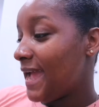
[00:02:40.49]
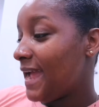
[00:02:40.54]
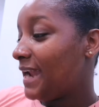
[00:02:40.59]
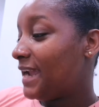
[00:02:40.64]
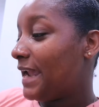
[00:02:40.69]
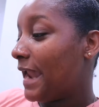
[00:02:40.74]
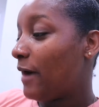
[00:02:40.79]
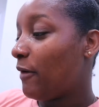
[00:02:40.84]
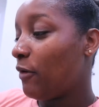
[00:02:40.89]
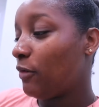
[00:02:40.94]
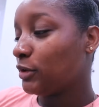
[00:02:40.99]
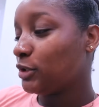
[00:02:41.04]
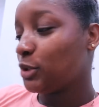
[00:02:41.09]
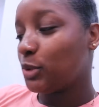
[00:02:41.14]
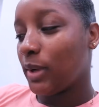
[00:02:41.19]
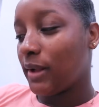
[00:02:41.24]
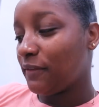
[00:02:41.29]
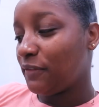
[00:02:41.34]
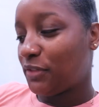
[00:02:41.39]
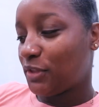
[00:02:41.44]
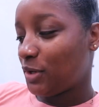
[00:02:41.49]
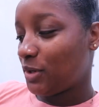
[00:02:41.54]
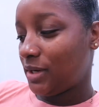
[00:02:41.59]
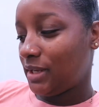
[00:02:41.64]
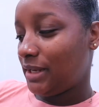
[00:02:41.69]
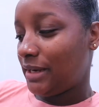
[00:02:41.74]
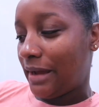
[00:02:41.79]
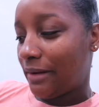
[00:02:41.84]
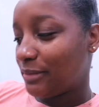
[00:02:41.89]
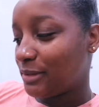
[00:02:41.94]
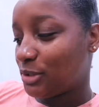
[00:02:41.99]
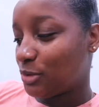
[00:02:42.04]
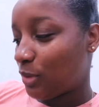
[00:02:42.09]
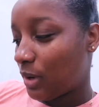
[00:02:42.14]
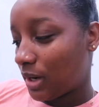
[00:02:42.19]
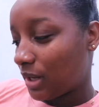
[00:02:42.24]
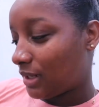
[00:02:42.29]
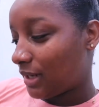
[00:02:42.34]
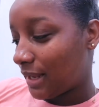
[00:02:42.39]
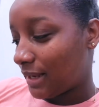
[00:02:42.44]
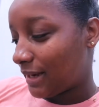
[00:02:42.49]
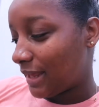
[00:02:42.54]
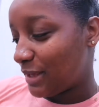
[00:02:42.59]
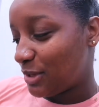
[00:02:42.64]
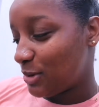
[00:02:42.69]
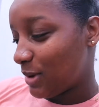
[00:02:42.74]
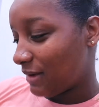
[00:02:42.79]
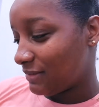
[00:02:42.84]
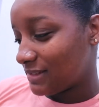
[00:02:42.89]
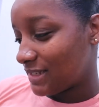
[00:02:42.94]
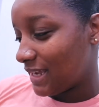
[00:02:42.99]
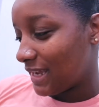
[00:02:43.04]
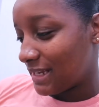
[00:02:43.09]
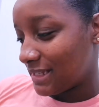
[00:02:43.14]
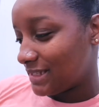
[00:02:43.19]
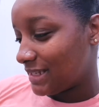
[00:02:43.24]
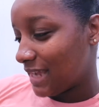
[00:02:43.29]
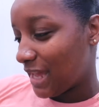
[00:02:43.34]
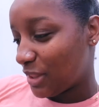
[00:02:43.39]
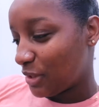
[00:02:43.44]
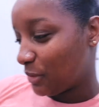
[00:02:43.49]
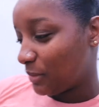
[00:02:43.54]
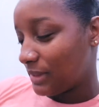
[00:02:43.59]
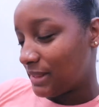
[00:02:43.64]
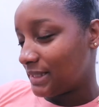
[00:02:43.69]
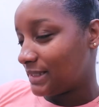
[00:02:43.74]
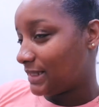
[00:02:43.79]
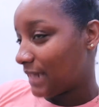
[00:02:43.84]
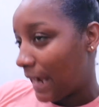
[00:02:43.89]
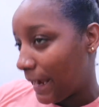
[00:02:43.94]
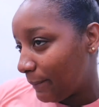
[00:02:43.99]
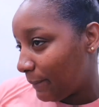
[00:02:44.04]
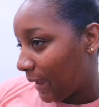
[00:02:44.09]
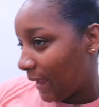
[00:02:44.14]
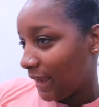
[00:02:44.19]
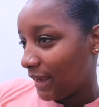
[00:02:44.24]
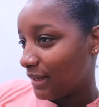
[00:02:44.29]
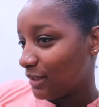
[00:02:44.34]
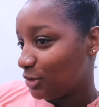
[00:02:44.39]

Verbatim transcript: Now it was twelve thirty. Now it's one o'clock. Like, you have to get it together with the timing.